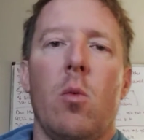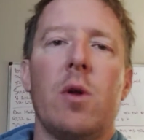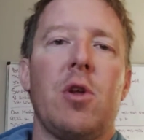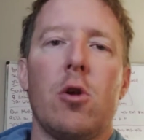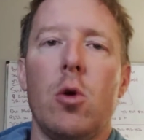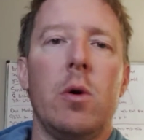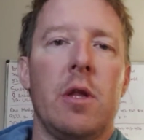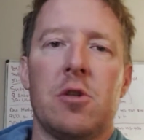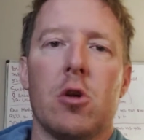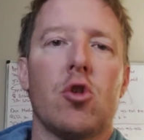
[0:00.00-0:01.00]
What they're doing
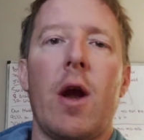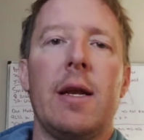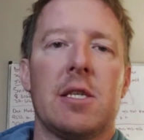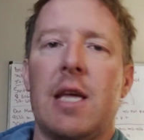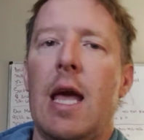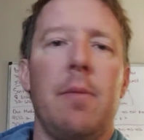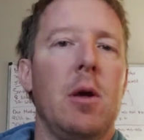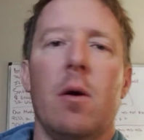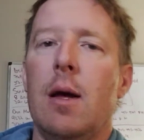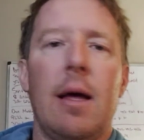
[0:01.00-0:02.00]
is they're trying to scam
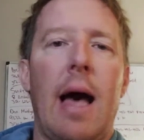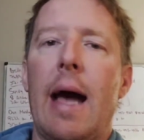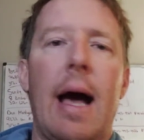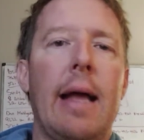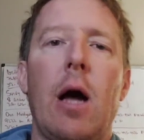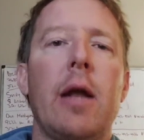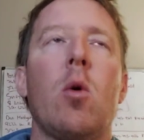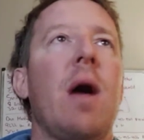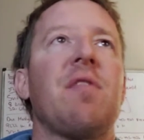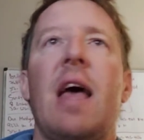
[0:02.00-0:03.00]
you. I
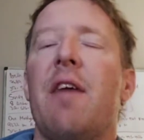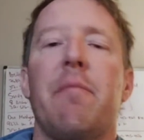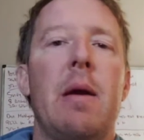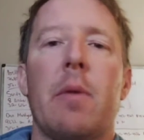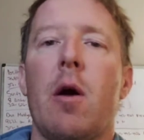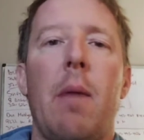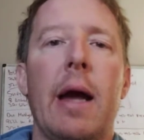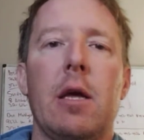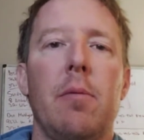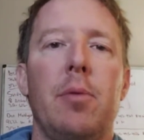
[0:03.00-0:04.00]
don't have to have memory on
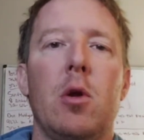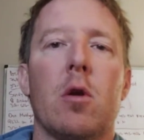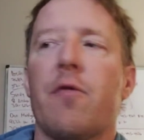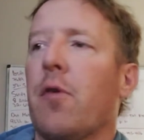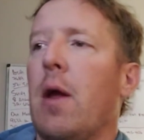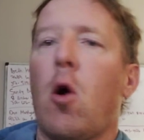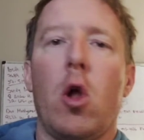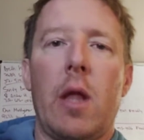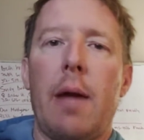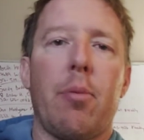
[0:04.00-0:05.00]
my computer for their
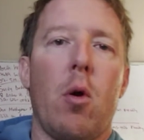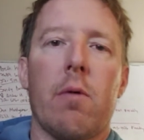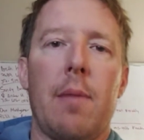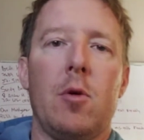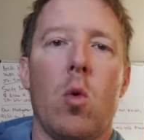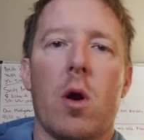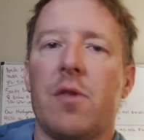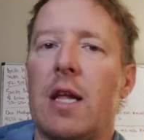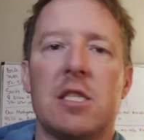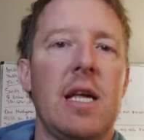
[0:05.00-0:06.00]
online program to work.
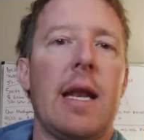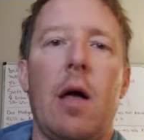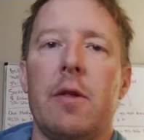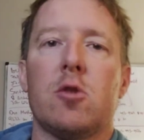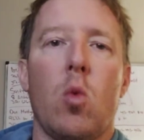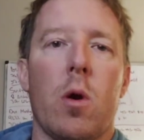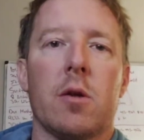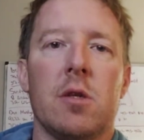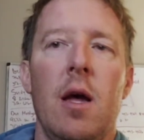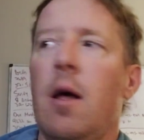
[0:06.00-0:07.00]
That's not how this
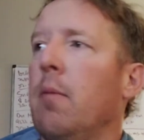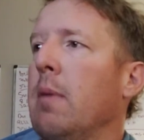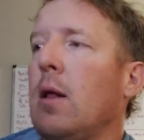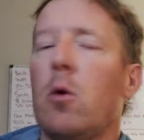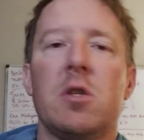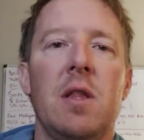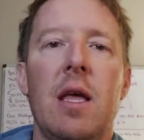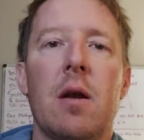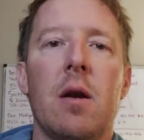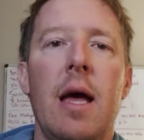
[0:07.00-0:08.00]
works. Me losing the
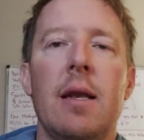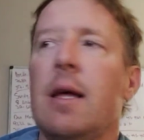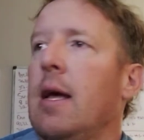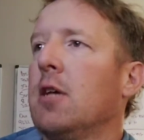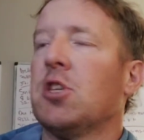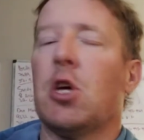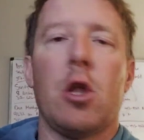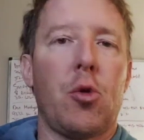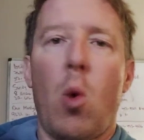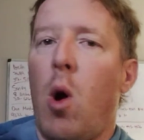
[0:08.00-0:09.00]
internet isn't going
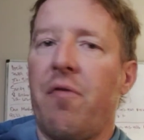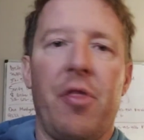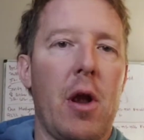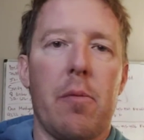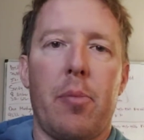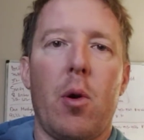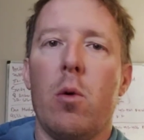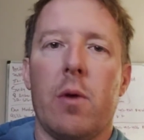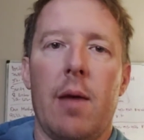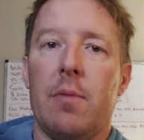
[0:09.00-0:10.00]
to throw off their
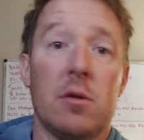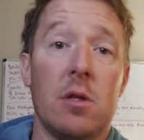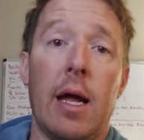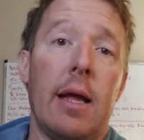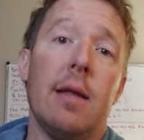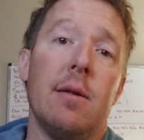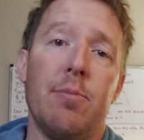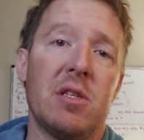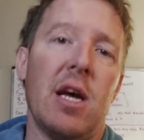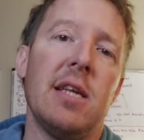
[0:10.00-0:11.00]
program. It's not.
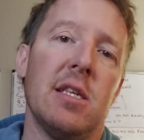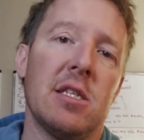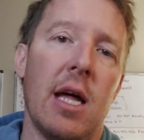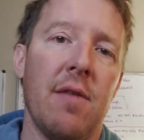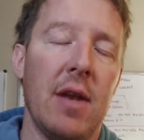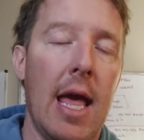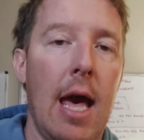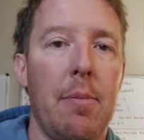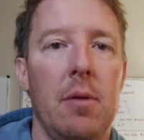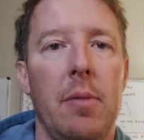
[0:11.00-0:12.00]
Besides, it's not even
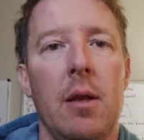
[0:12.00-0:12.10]
happened.